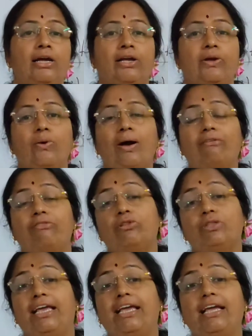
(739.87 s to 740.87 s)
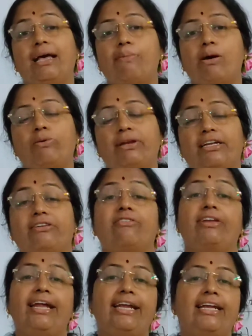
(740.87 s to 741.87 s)
You have to think about it,
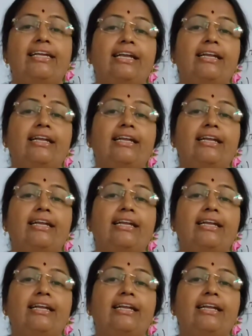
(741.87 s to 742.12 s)
read it